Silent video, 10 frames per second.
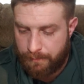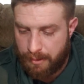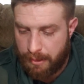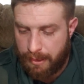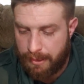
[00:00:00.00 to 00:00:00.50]

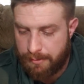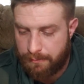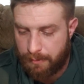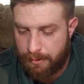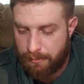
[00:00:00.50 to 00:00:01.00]
Enhanced
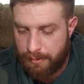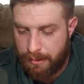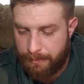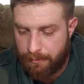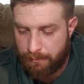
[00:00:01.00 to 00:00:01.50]
record
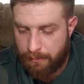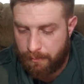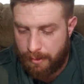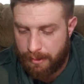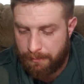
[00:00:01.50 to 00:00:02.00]
keeping
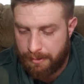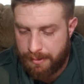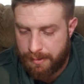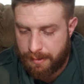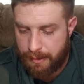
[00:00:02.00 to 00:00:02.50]

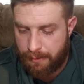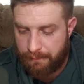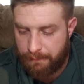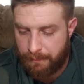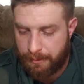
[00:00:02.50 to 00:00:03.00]
requirements. I
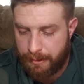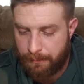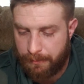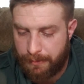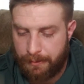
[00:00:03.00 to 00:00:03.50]

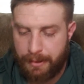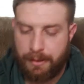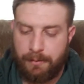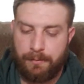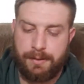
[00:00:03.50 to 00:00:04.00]
forget what all they
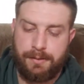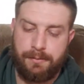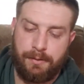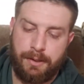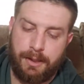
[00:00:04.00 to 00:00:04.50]
go
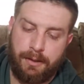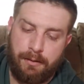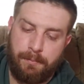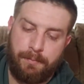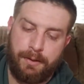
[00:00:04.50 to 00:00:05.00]
into
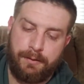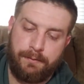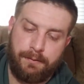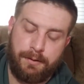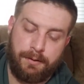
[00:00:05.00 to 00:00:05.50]
there,
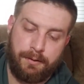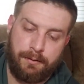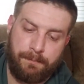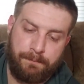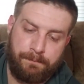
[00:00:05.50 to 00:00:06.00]
but
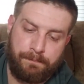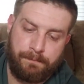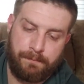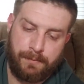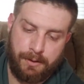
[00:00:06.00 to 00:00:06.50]

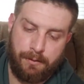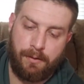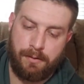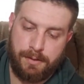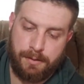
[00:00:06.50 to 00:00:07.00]
there
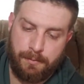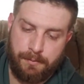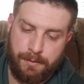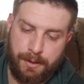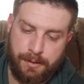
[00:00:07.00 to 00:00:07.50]
are some
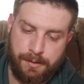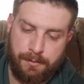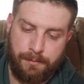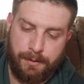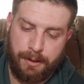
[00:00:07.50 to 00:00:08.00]
new things that
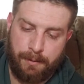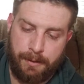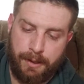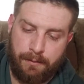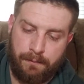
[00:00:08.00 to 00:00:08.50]
will be
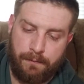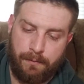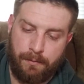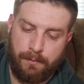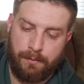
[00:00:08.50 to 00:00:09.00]
coming out
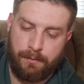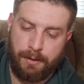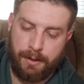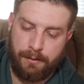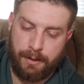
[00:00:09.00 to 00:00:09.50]

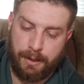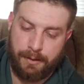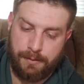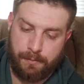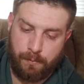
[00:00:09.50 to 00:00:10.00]
for that
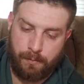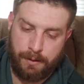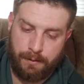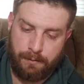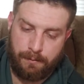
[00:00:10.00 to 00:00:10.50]
as
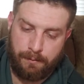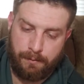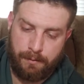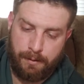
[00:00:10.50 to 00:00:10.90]
well.